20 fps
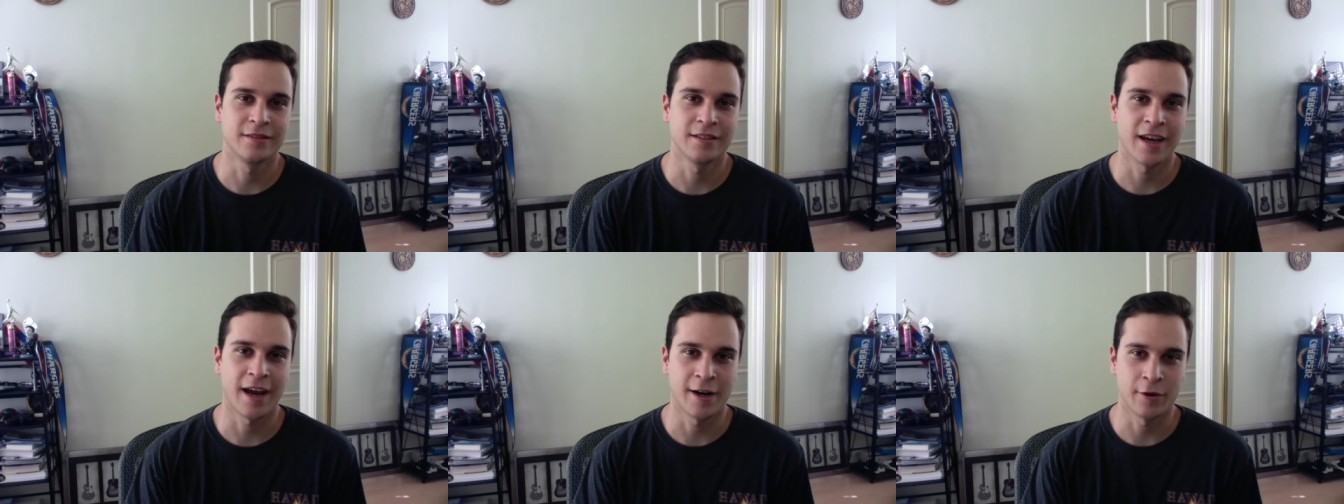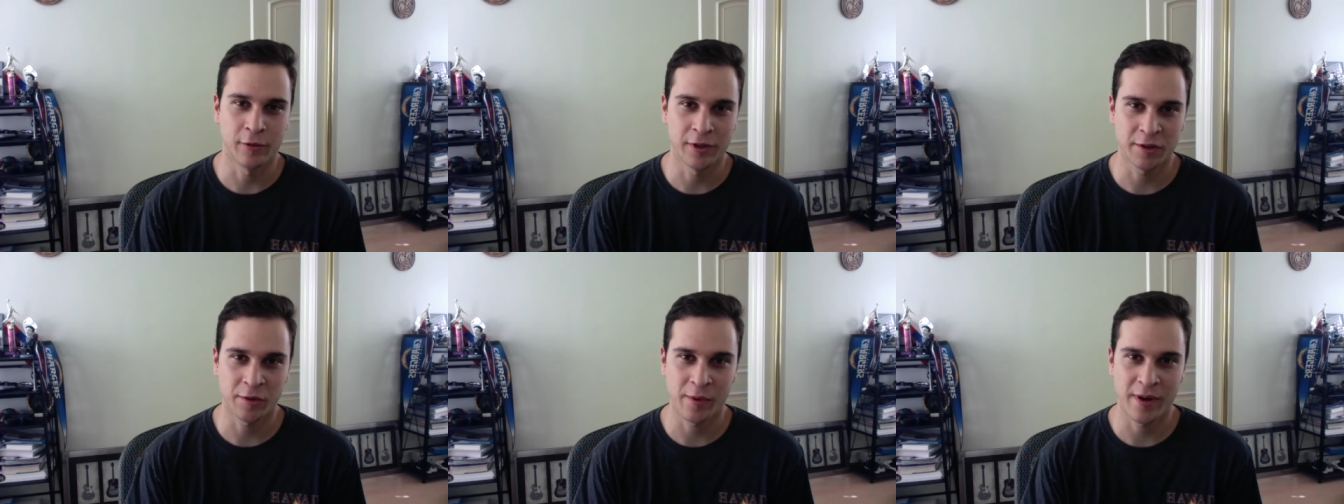kind
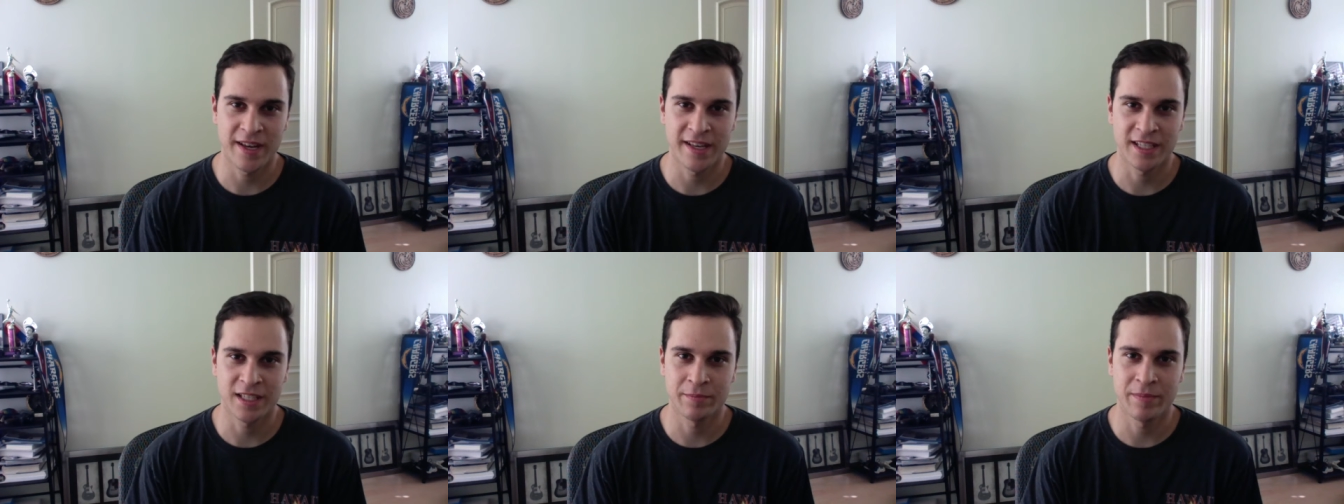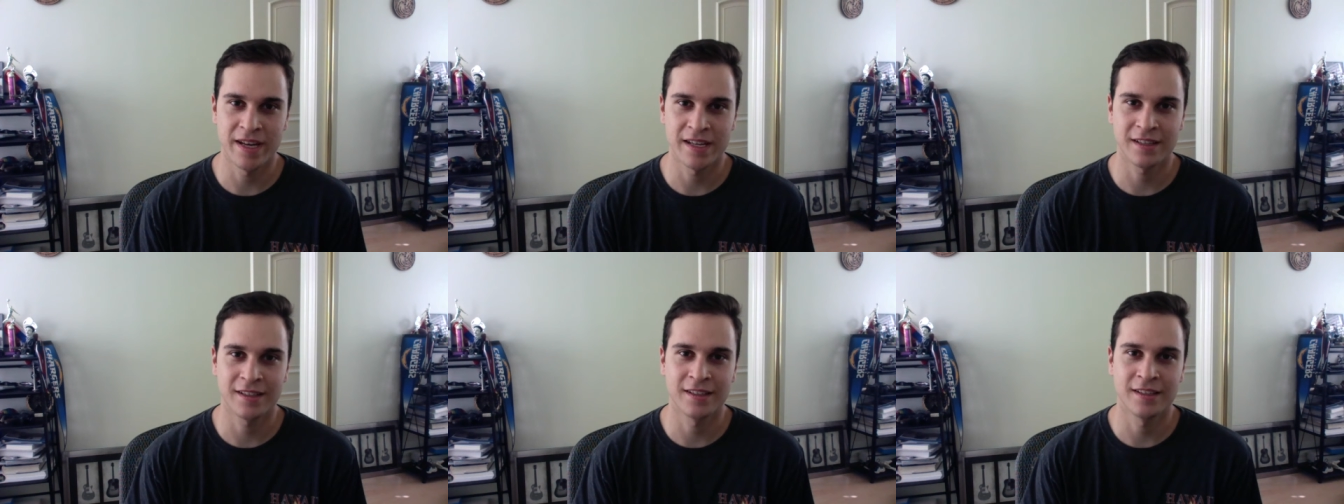of went the way I
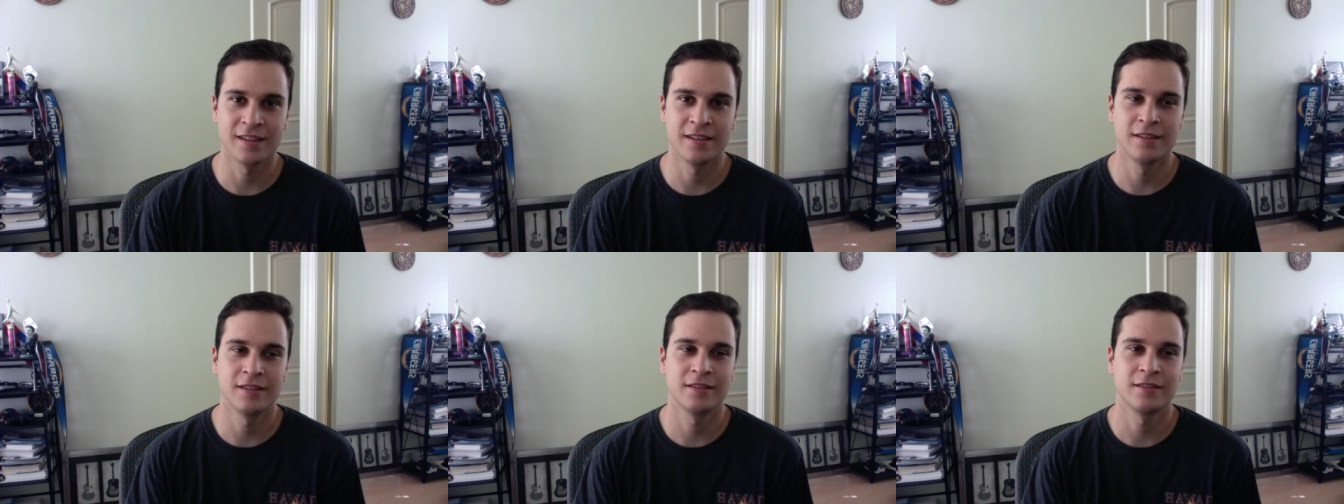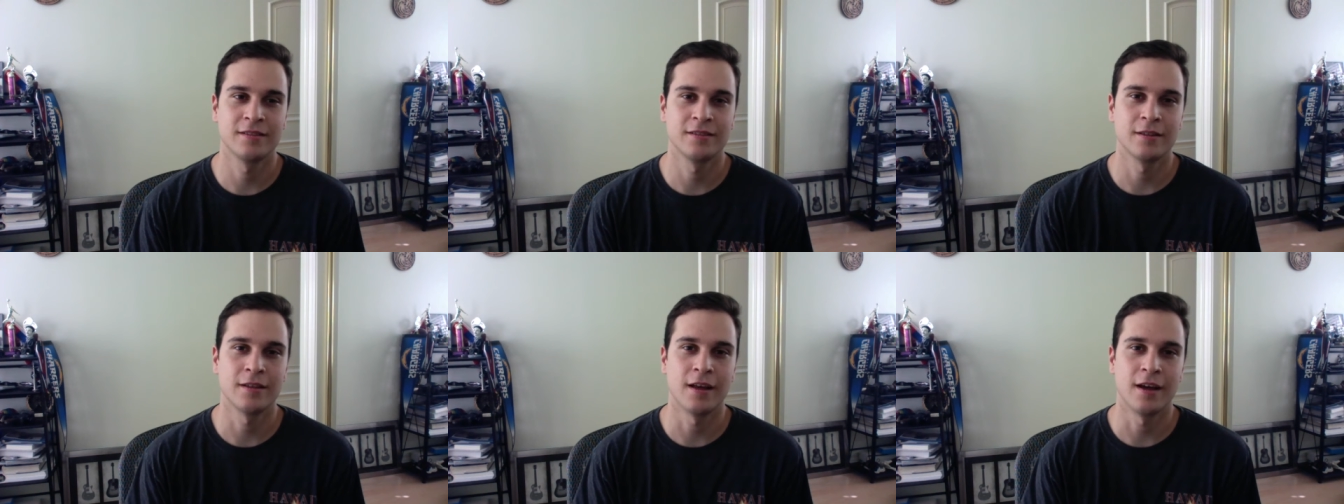expected.
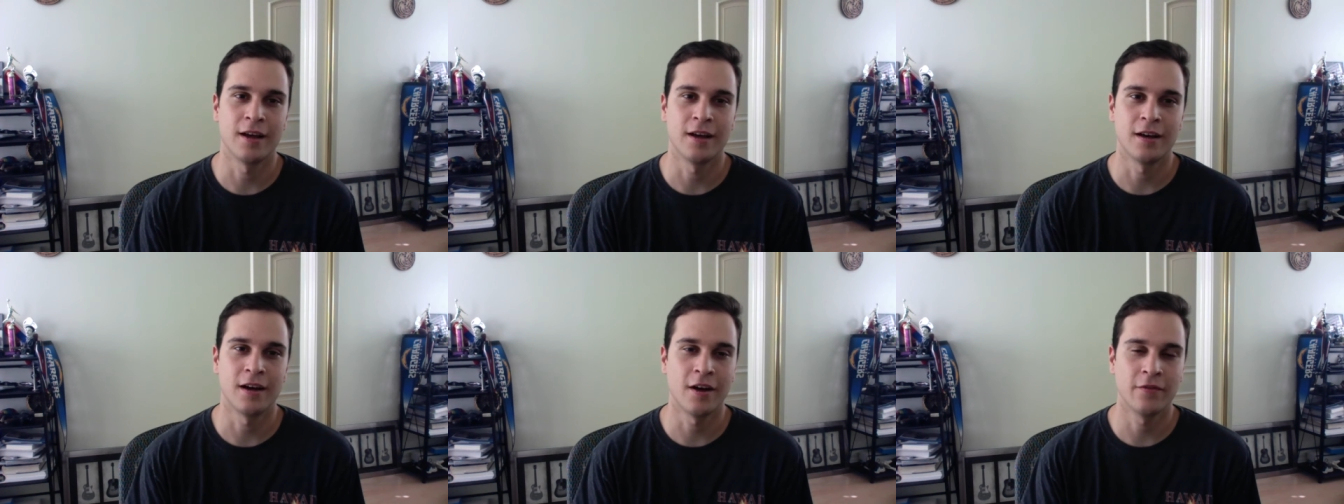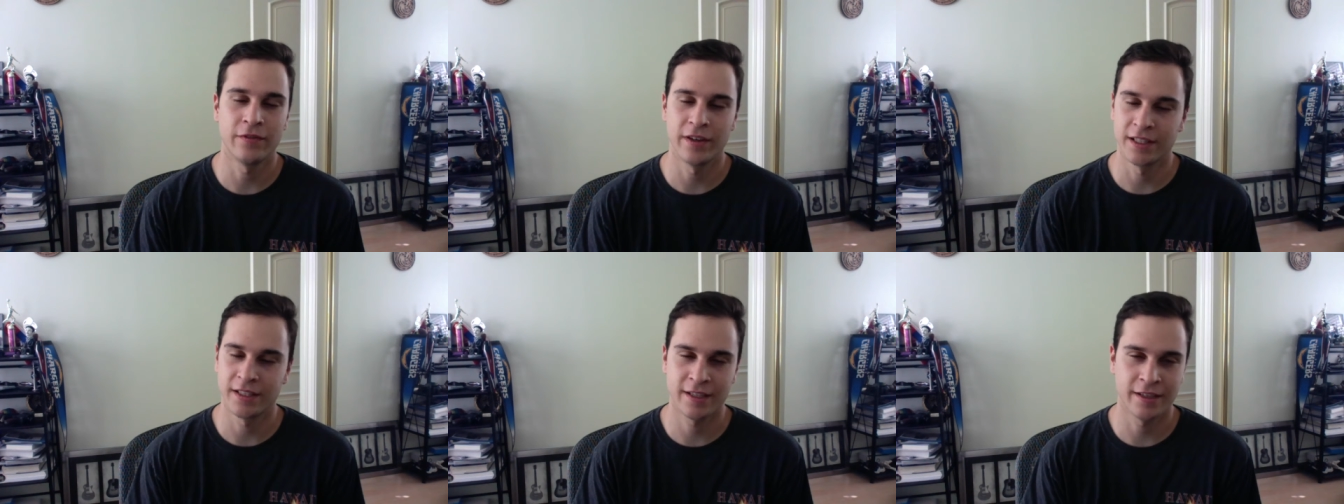Uh,
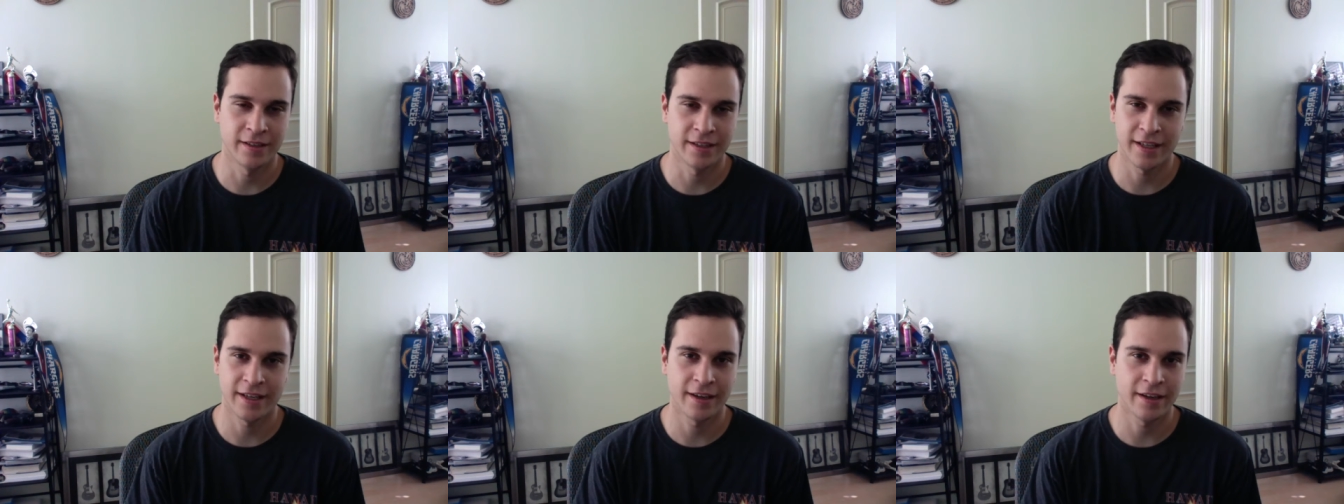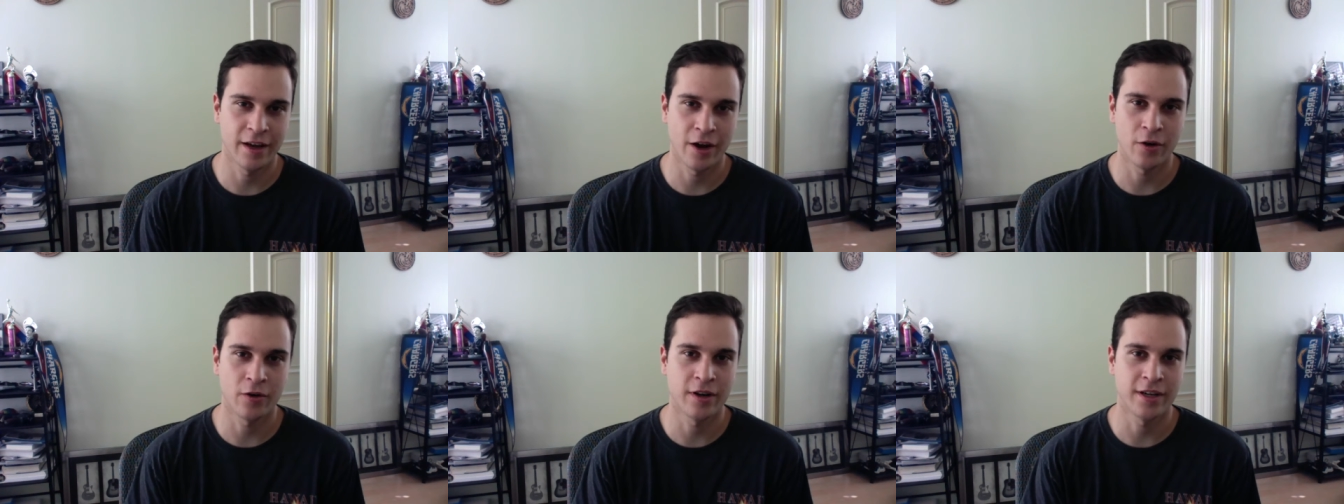offense couldn't
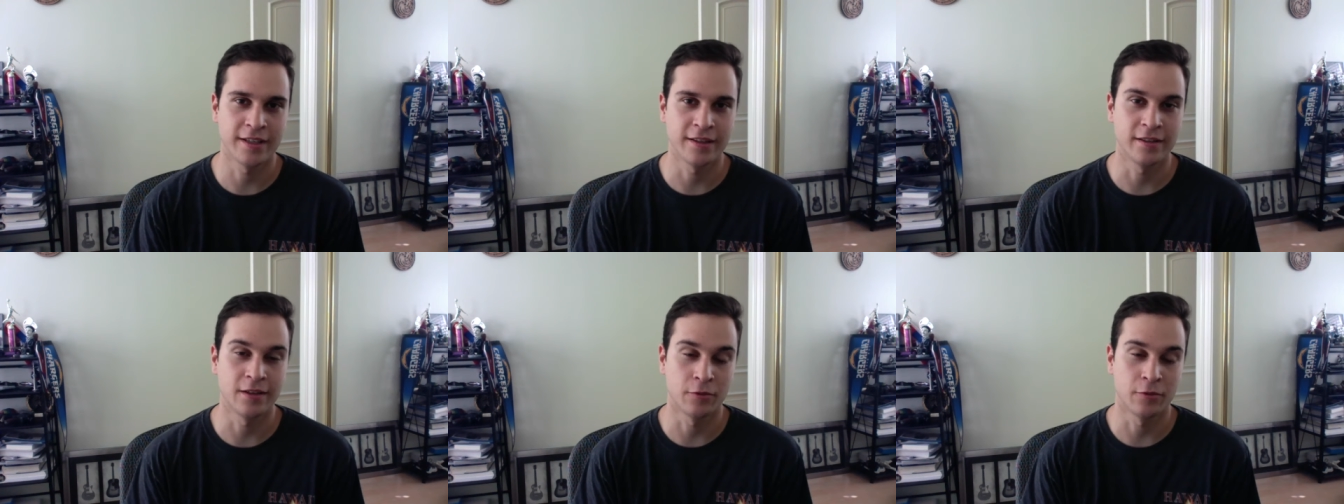get going.